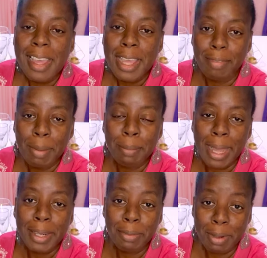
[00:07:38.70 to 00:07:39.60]
event
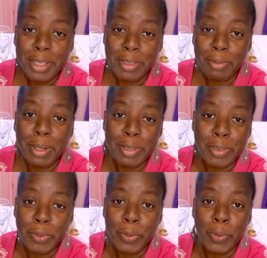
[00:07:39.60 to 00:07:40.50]
planning runs
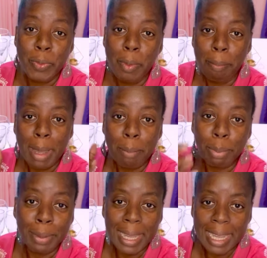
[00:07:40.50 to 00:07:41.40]
through my
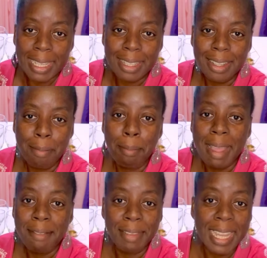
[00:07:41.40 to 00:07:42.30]
brain,
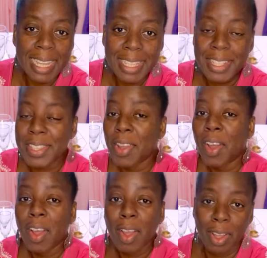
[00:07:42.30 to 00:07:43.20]
my veins,
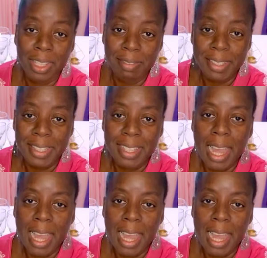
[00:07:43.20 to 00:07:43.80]
all of it.